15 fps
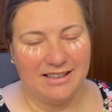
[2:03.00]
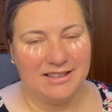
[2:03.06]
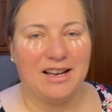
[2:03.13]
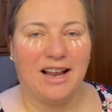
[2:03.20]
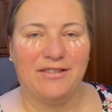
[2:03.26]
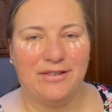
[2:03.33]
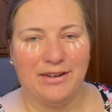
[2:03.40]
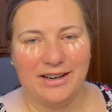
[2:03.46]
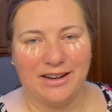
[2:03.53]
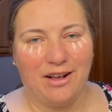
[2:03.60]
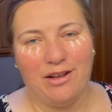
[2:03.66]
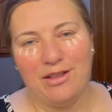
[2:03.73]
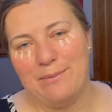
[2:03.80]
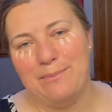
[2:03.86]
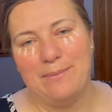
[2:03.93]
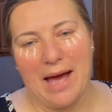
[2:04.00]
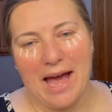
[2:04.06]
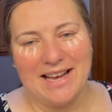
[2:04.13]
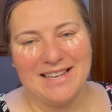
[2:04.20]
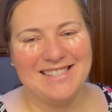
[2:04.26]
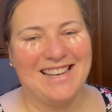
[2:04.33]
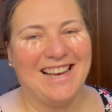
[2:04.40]
not fun to call them
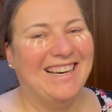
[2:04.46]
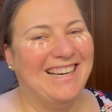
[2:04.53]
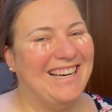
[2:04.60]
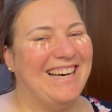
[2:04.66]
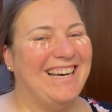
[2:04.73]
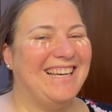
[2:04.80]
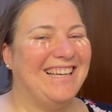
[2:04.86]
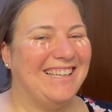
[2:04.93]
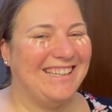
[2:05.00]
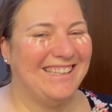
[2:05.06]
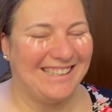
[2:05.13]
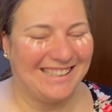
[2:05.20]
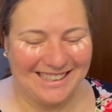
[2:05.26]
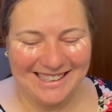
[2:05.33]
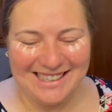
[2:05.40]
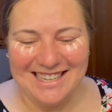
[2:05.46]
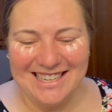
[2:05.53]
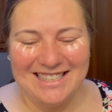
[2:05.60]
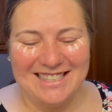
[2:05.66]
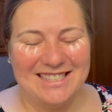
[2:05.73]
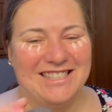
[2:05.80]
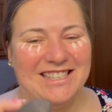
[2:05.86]
bags.
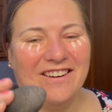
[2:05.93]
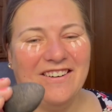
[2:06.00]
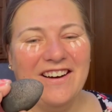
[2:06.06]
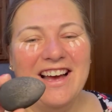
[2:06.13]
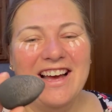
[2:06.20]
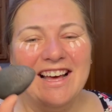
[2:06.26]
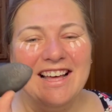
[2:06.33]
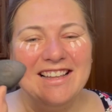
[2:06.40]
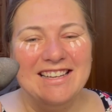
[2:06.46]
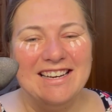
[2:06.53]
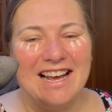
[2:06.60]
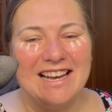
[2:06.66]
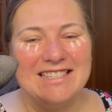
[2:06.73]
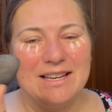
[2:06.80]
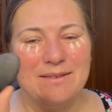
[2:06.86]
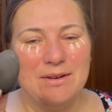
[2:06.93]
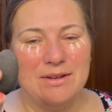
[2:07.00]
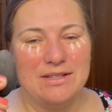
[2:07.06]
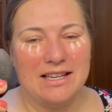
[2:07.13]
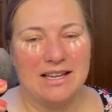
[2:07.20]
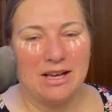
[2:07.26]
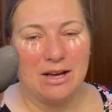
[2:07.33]
So, and the next I'm
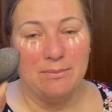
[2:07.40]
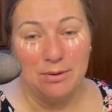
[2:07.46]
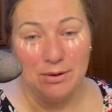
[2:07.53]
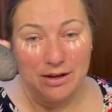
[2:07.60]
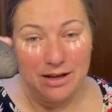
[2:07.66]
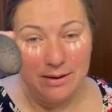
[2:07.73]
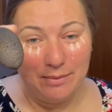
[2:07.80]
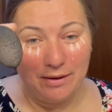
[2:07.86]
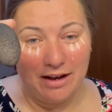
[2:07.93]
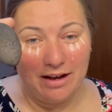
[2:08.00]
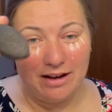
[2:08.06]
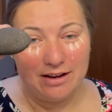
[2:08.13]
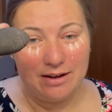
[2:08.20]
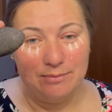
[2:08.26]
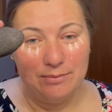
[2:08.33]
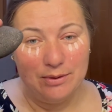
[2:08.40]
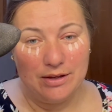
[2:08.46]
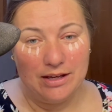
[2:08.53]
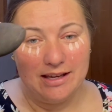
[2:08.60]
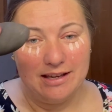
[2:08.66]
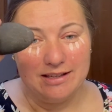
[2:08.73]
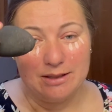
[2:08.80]
using a
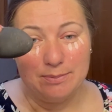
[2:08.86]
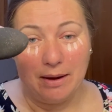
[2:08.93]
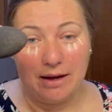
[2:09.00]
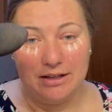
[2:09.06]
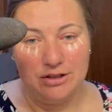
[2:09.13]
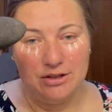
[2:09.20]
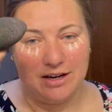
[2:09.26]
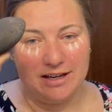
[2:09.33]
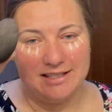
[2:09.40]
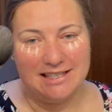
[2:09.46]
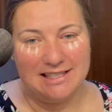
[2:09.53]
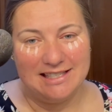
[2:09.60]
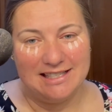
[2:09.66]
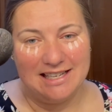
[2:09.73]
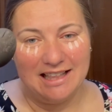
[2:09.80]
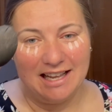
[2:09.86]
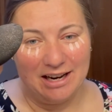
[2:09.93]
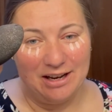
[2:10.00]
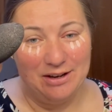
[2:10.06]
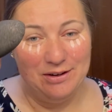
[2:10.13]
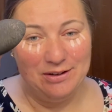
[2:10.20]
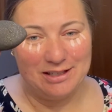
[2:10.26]
kabuki sponge. You guys can see that I
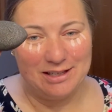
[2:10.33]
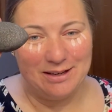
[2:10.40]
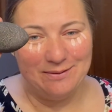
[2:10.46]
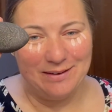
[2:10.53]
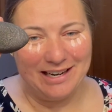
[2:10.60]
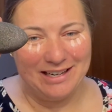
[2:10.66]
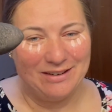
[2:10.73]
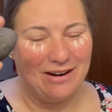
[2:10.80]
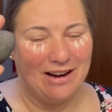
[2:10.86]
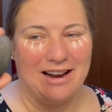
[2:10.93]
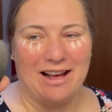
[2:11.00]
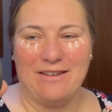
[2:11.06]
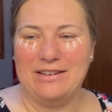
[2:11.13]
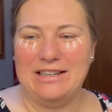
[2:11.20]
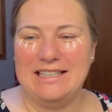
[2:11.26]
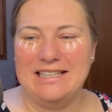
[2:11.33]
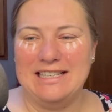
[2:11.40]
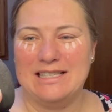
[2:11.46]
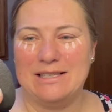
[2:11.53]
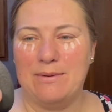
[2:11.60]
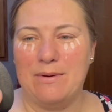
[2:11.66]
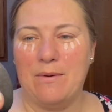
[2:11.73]
use mine quite often. It
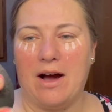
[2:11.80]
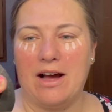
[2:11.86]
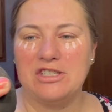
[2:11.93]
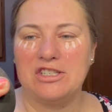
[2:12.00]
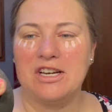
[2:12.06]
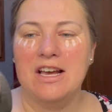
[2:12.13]
needs to be washed.